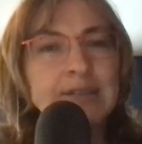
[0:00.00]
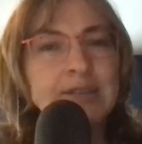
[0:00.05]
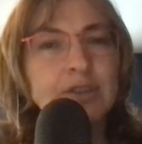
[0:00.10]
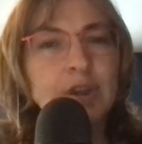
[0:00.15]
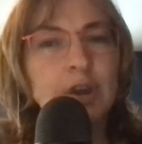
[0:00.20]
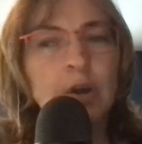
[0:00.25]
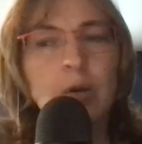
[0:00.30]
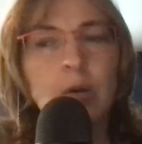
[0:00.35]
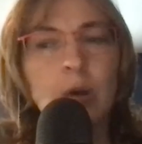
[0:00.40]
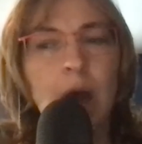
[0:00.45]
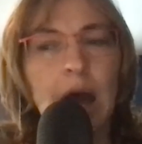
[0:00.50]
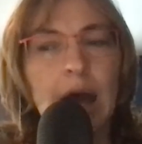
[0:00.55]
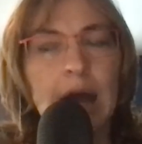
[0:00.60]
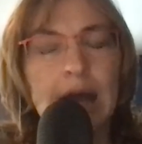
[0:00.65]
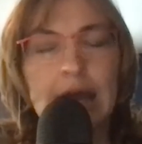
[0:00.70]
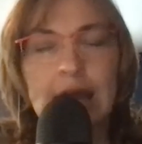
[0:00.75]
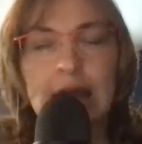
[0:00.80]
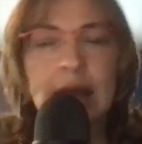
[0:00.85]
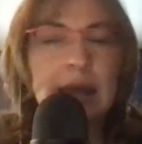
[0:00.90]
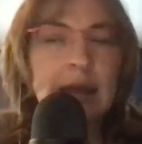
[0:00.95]
so
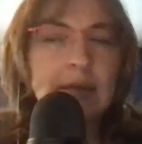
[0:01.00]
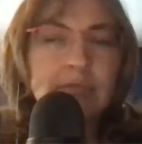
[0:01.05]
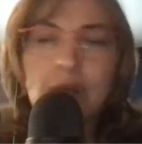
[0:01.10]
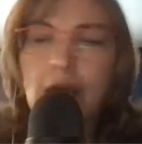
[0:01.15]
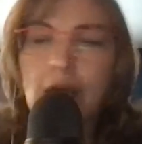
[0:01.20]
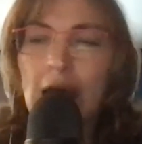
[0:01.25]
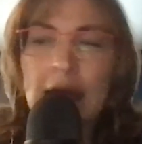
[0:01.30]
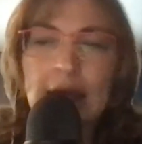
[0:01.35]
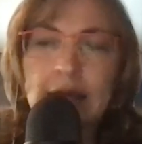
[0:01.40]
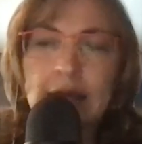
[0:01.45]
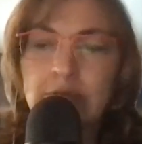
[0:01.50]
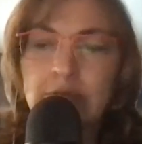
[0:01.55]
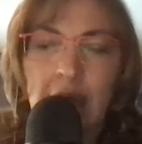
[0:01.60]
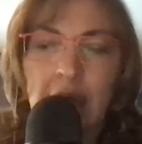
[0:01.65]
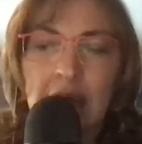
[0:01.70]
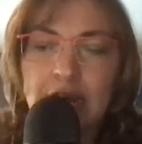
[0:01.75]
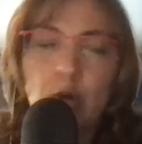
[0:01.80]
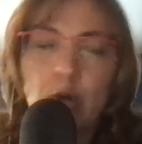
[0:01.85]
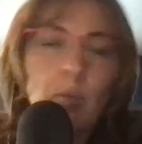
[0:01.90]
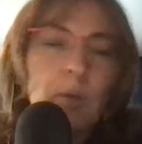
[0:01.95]

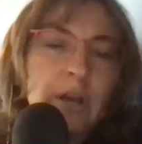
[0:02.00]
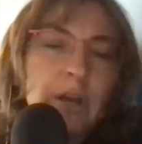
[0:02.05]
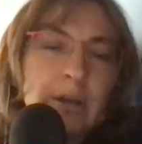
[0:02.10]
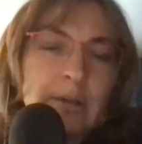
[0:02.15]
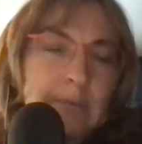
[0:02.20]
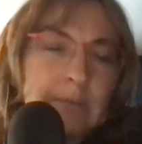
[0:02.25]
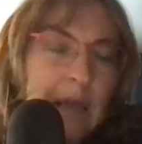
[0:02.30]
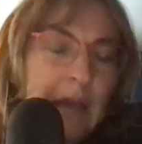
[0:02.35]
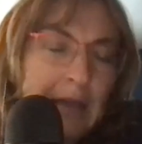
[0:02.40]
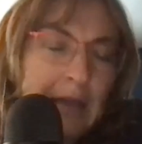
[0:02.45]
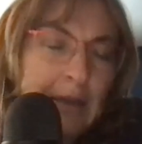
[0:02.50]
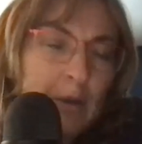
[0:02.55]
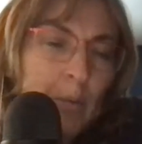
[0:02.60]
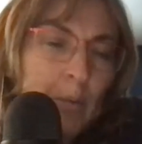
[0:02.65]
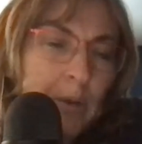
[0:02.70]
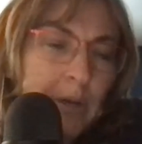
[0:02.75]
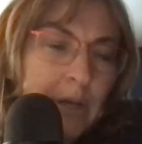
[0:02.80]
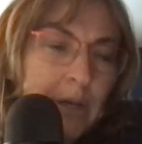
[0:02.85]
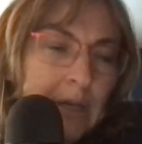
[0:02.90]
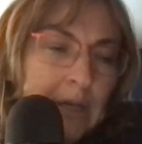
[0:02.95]
I don't want
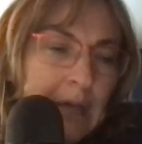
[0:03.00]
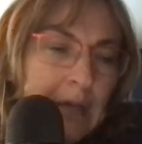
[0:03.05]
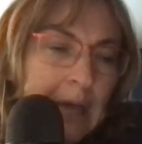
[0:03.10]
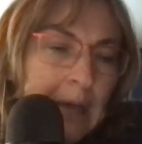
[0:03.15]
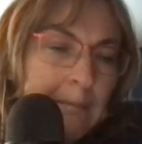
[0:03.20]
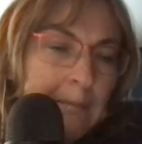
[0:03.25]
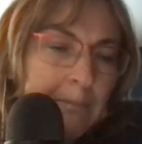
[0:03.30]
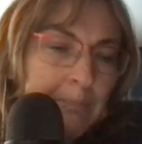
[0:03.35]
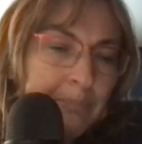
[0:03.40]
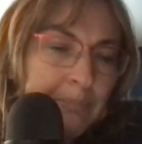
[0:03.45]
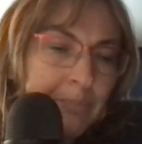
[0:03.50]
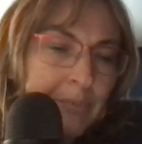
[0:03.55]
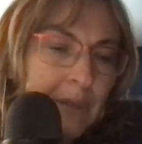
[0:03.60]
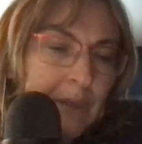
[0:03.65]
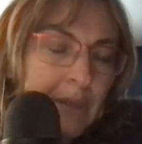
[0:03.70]
to